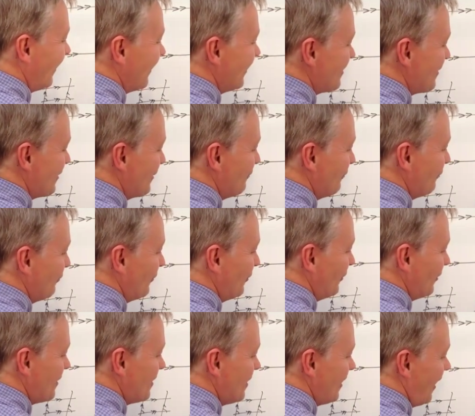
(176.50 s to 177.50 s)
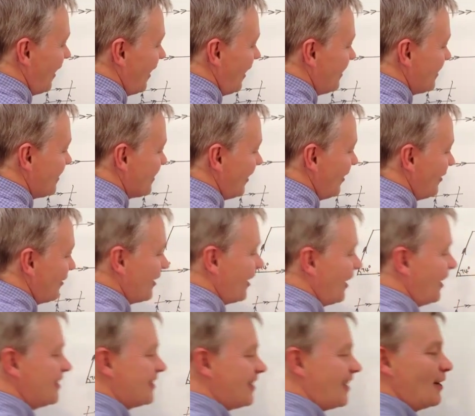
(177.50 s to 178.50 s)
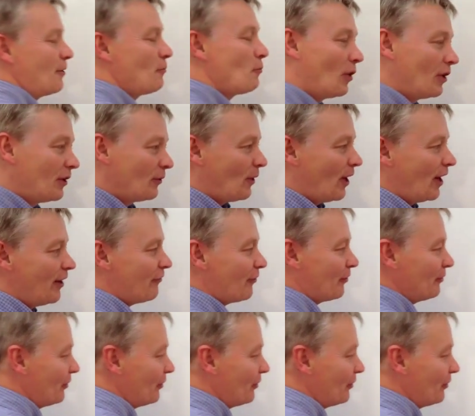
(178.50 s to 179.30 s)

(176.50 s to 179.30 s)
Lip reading: 148. Okay, take one away